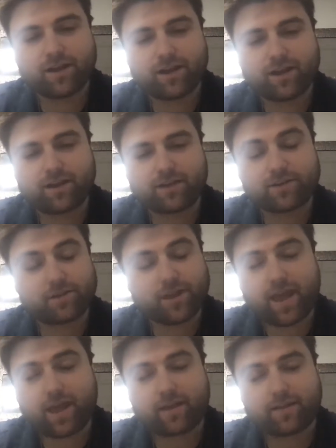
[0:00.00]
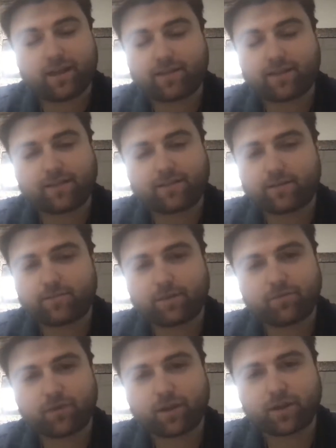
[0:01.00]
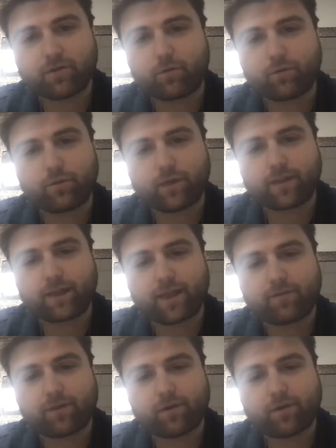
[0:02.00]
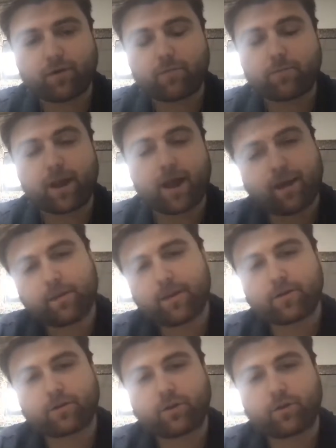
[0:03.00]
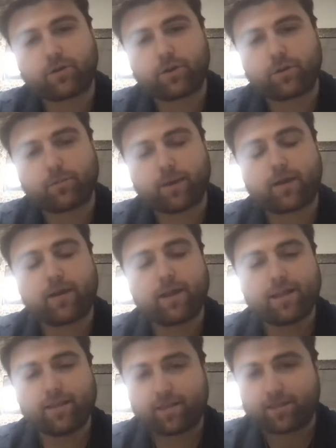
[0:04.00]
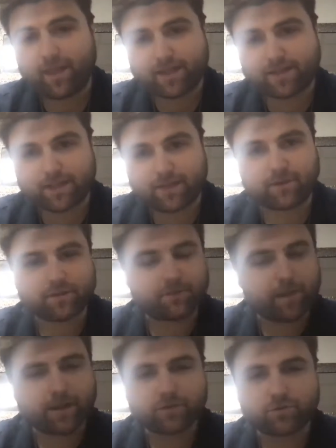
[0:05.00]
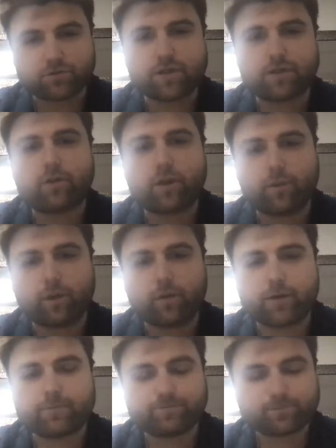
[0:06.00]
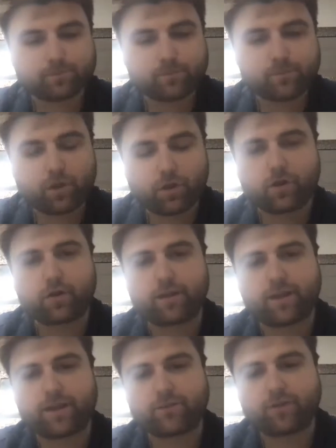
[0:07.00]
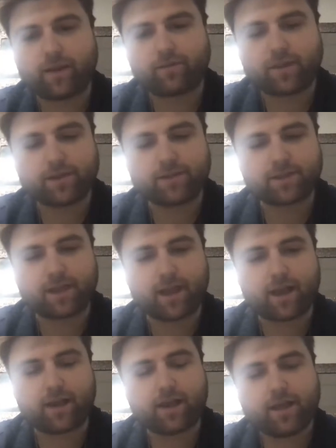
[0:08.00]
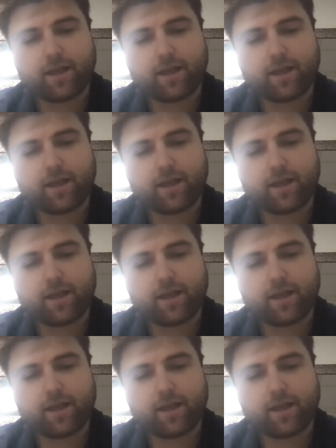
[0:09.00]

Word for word: Uh, so yeah, that that's something really cool that they have going on. But I'm here to talk to you about the Thanksgiving specials that are going on currently at DraftKings. They got